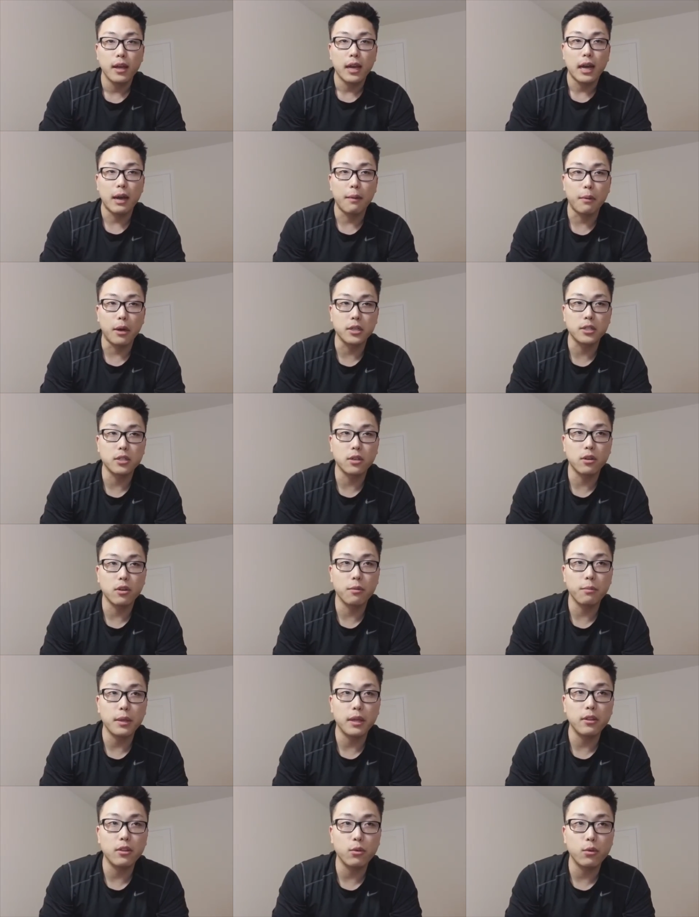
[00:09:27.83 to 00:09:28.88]
I'm also going to
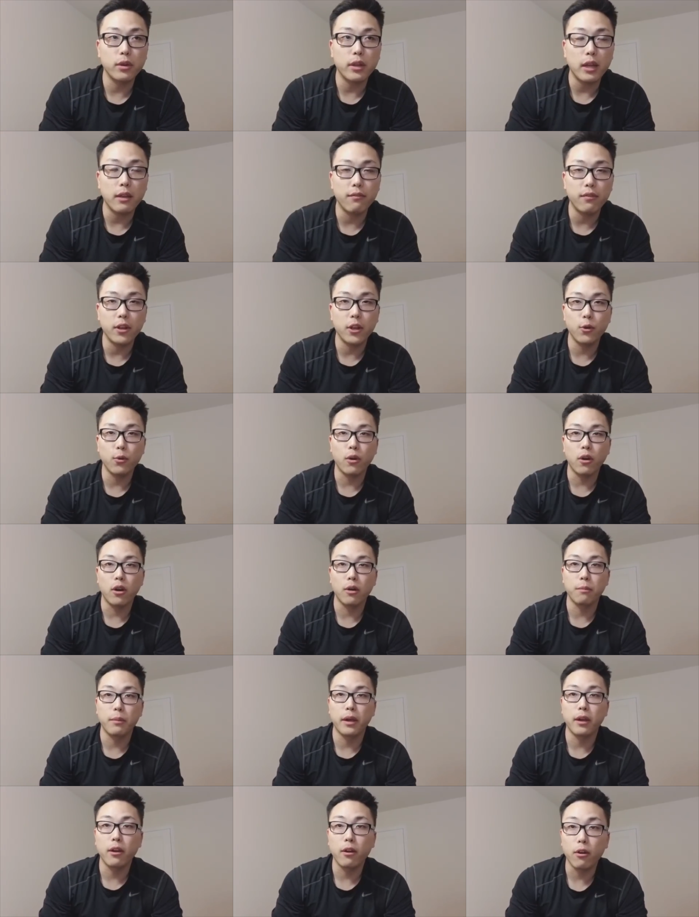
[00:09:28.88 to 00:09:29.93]
be doing a video
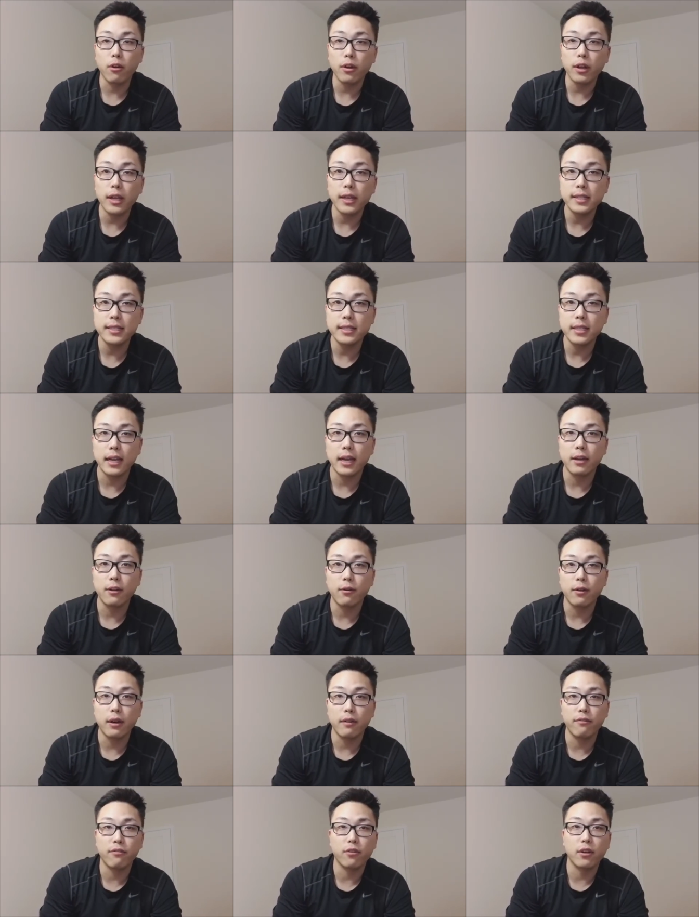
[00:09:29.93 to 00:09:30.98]
on my earnings. I
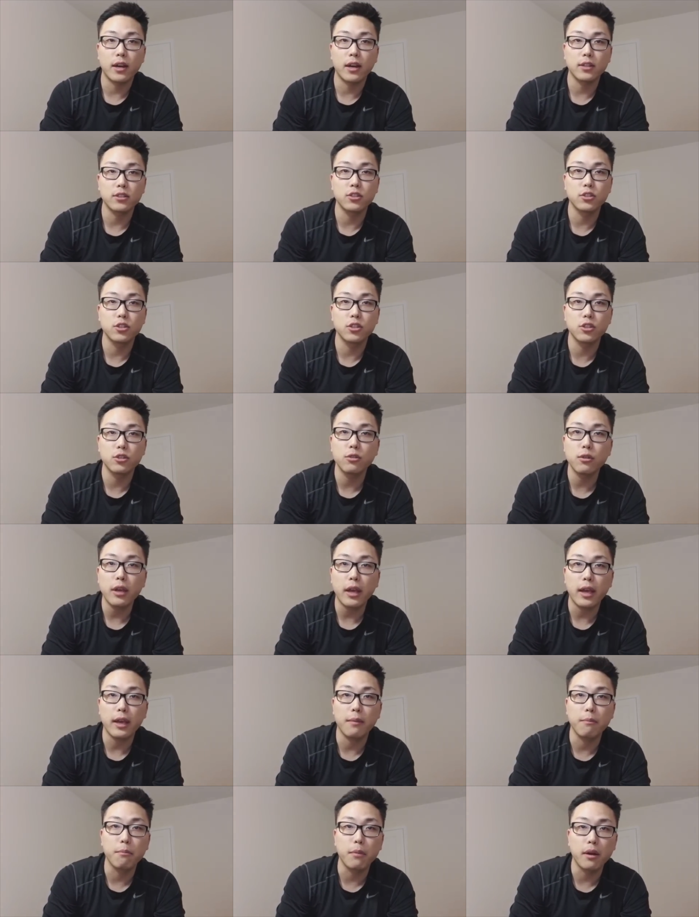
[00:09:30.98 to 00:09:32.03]
know I forgot to do
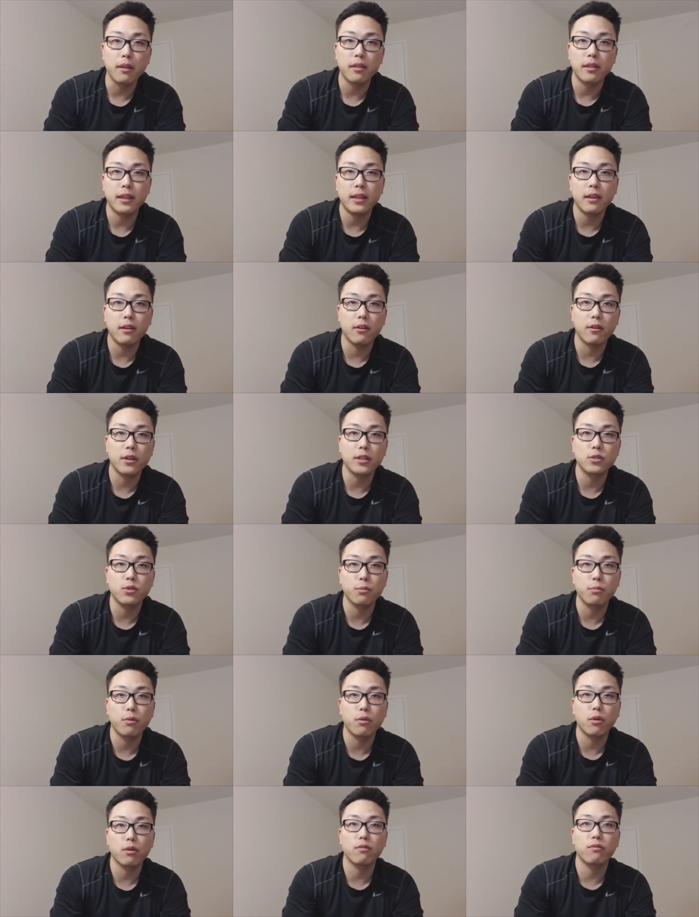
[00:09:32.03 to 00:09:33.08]
a monthly earnings
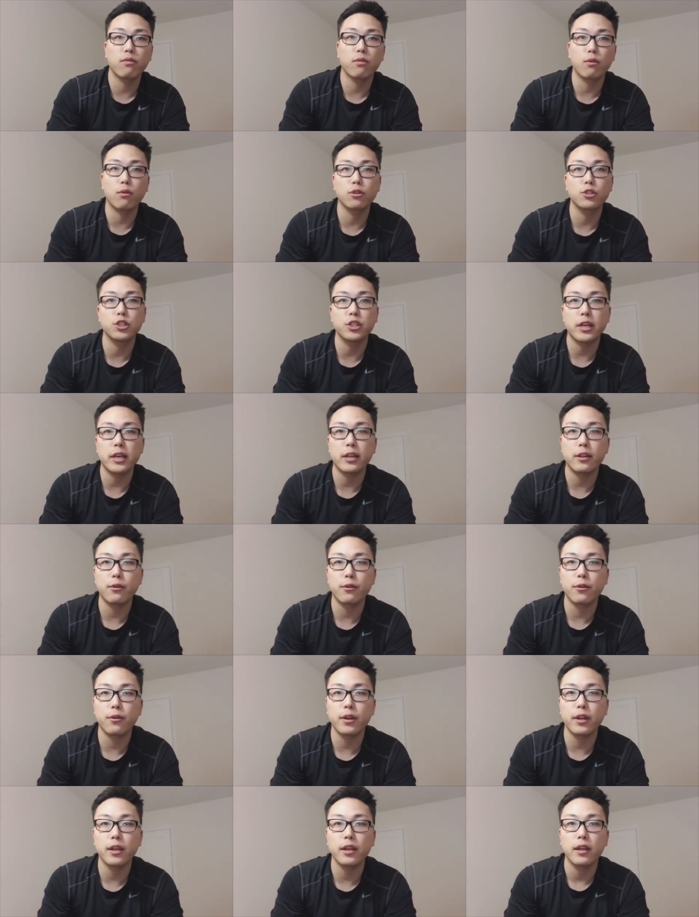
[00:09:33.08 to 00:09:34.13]
report for
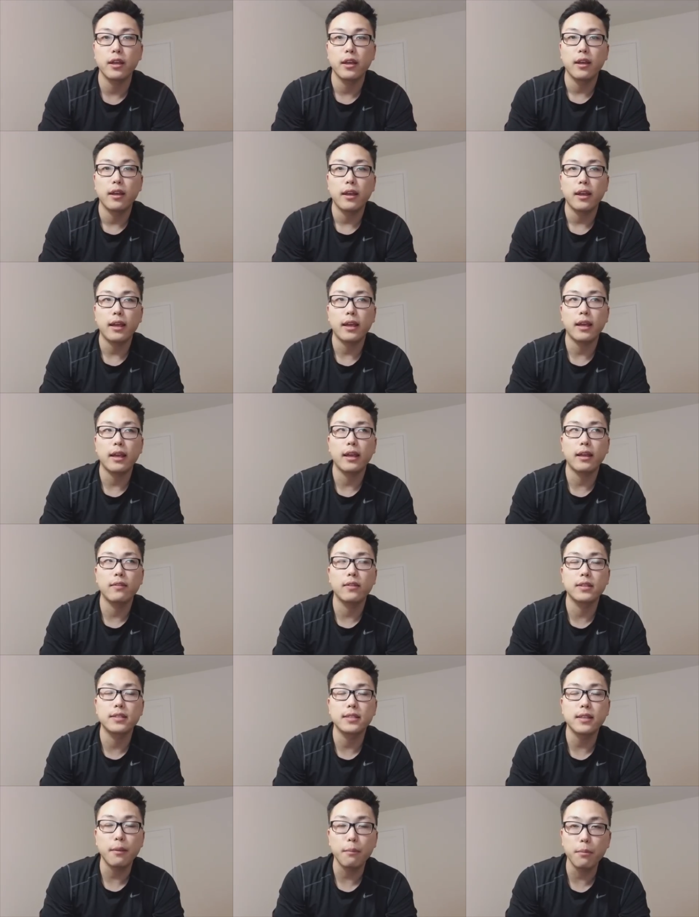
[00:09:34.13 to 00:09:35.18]
January and
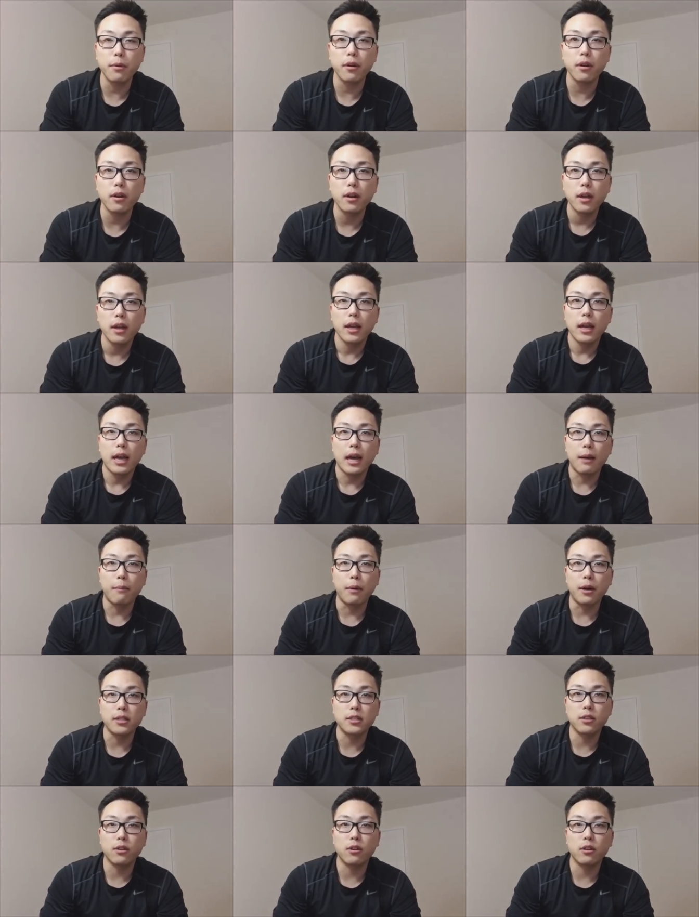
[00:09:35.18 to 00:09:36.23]
December. I'm
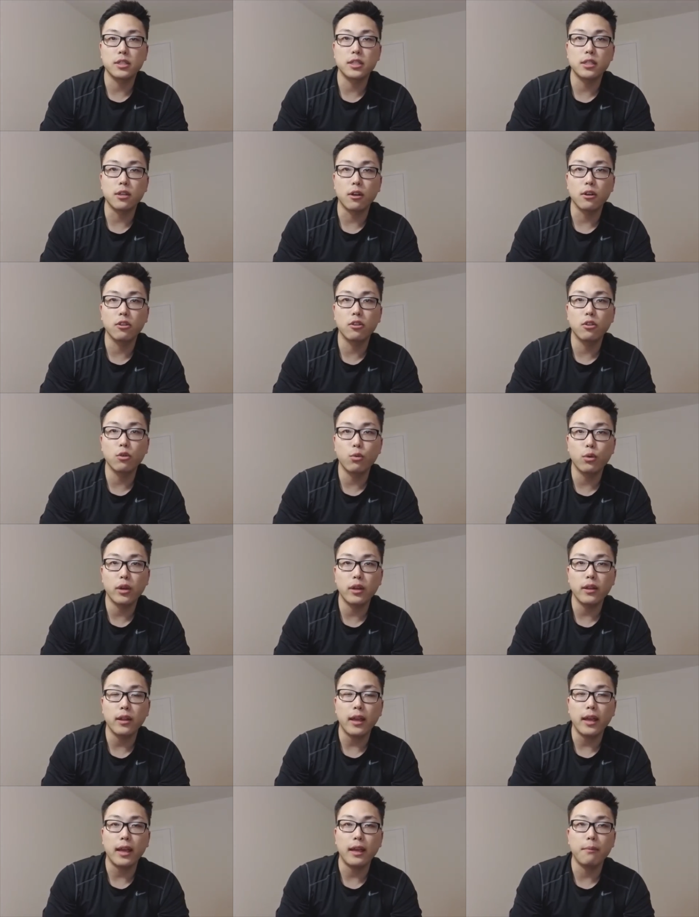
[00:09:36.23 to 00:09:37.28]
also going to start
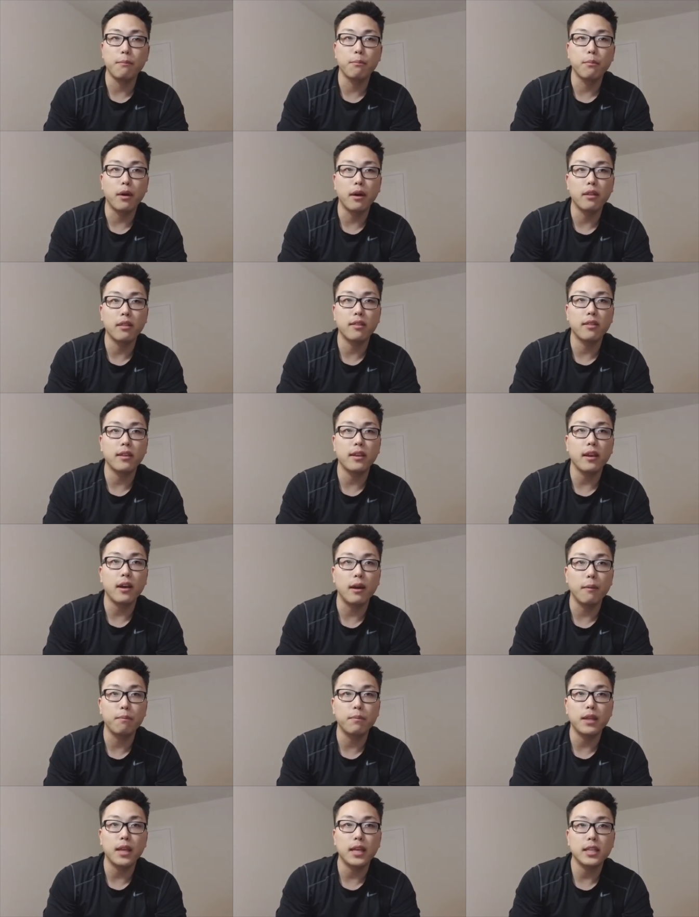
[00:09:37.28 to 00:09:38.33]
doing a monthly
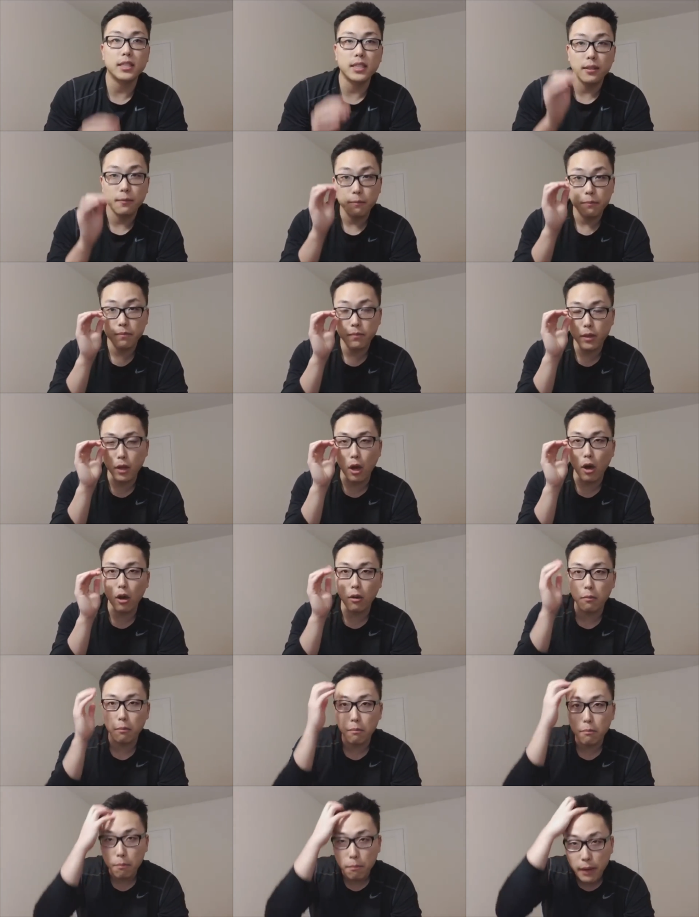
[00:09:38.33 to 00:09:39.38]
update
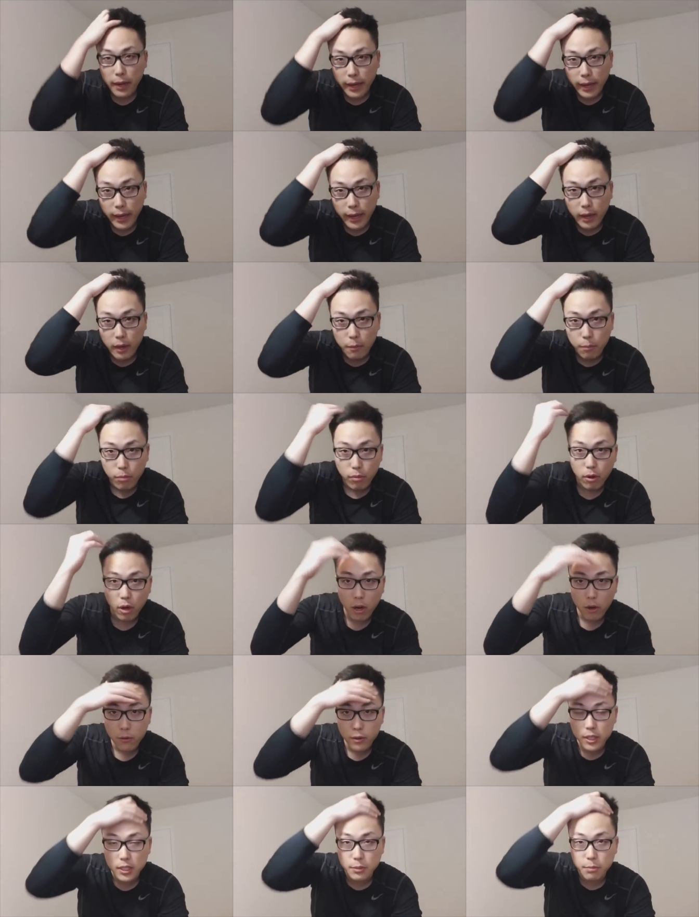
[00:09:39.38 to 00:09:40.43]
on my hair
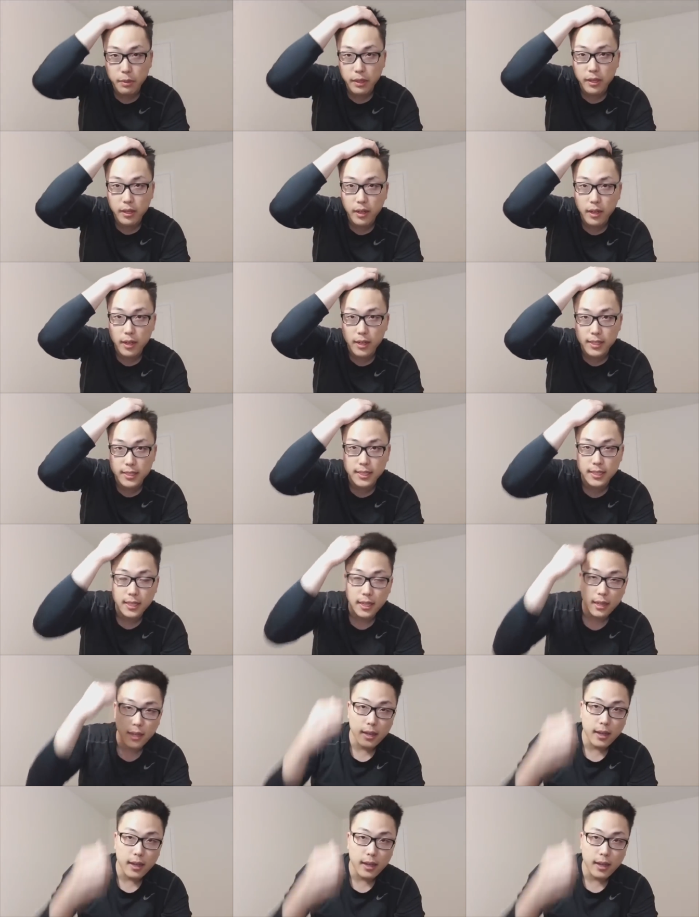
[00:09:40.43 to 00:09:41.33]
progress because